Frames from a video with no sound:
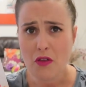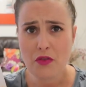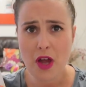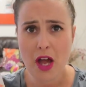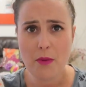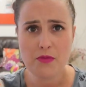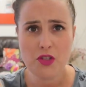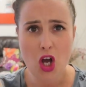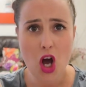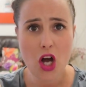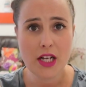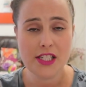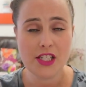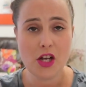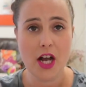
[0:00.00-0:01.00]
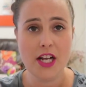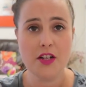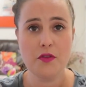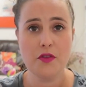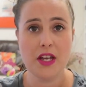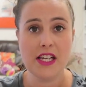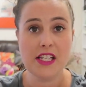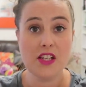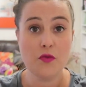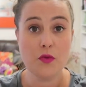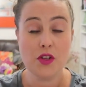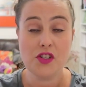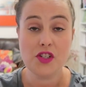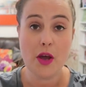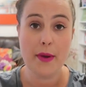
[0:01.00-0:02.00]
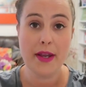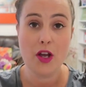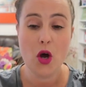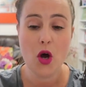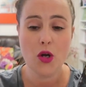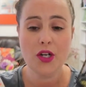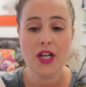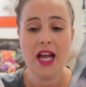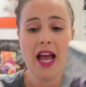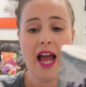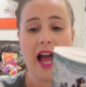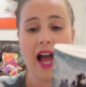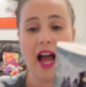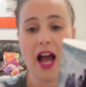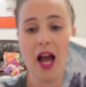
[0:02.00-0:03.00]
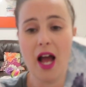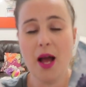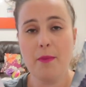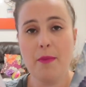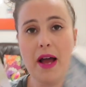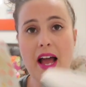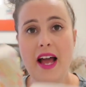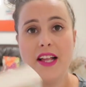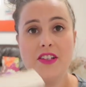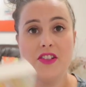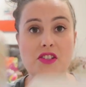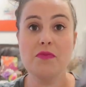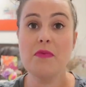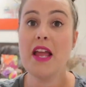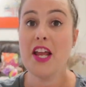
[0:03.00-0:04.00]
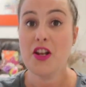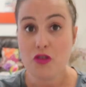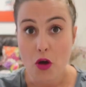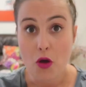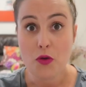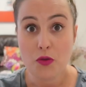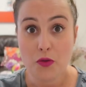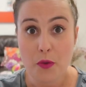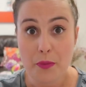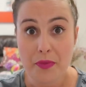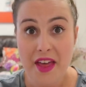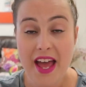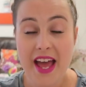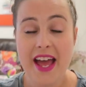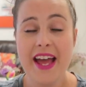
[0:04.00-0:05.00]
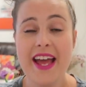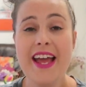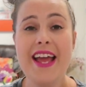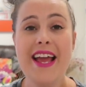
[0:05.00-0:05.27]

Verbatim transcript: um, darker side of things that's going on um, and it goes from there